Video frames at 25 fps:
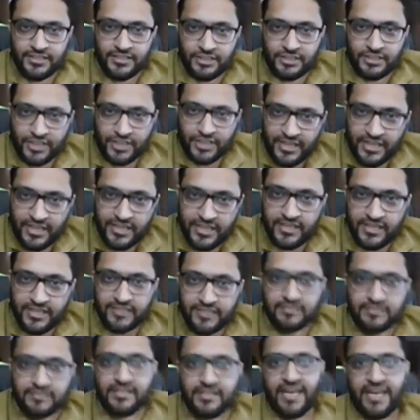Trading
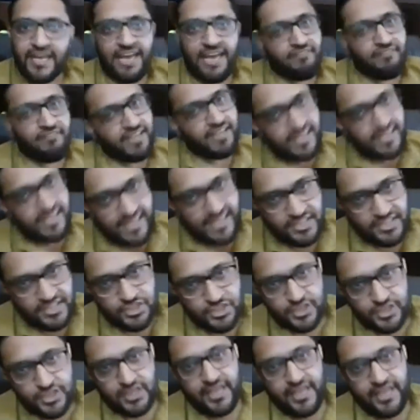is having an
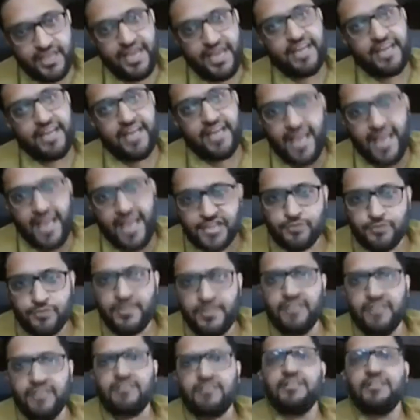edge. An edge
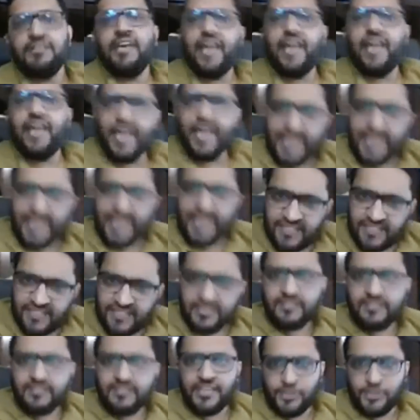means
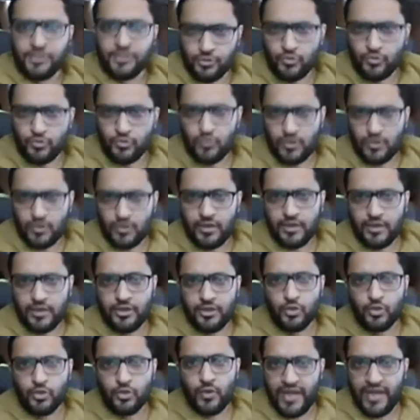analysis that you do.
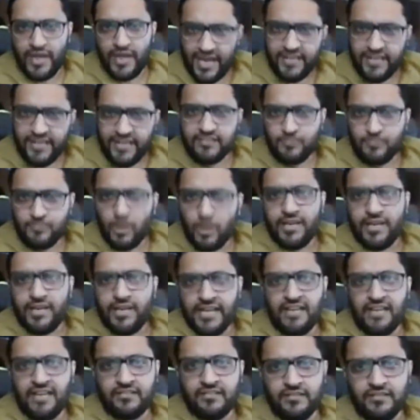You know, any small
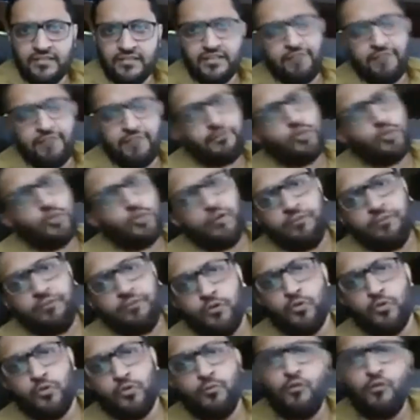analysis. If you if
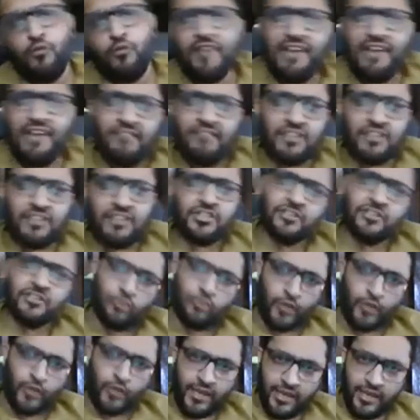you do moving average, it's
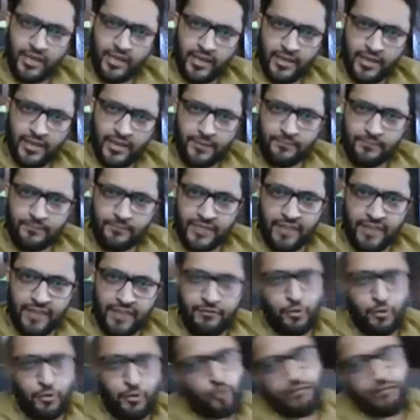okay.
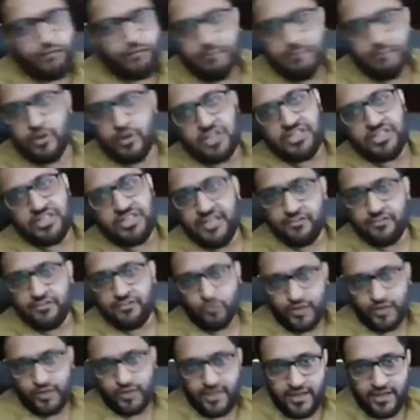If you do Fibonacci, it's
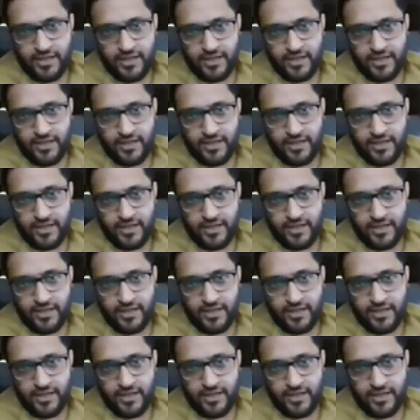okay.